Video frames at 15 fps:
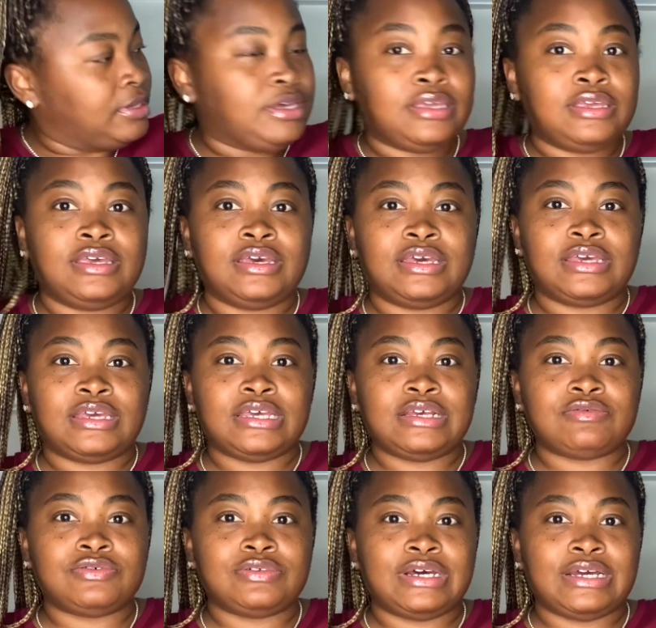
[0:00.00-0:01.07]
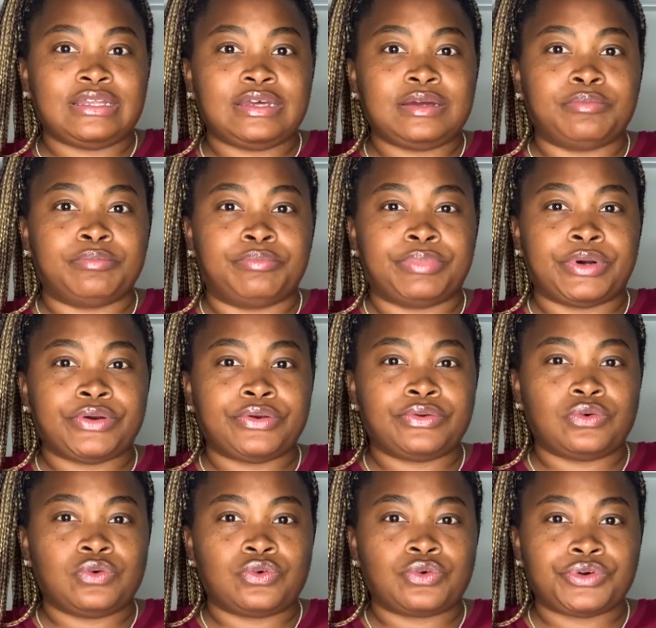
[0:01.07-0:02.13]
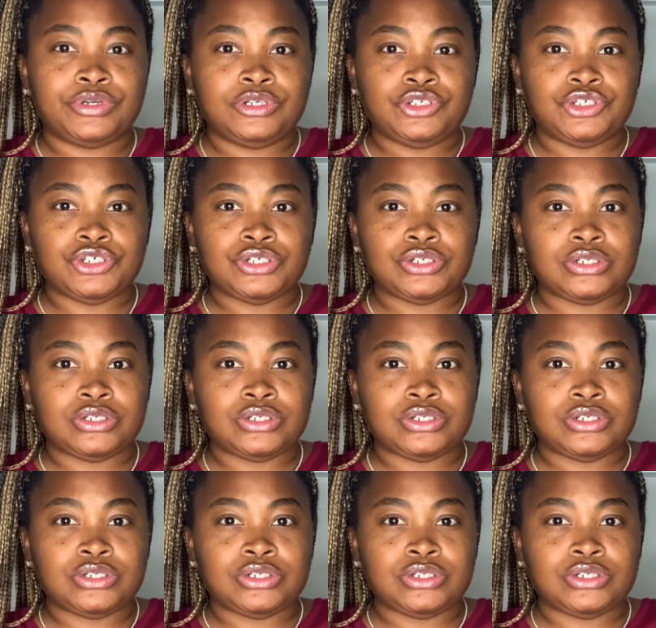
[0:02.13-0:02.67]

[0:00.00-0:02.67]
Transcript: Yeah, it gives you like that burnt orange,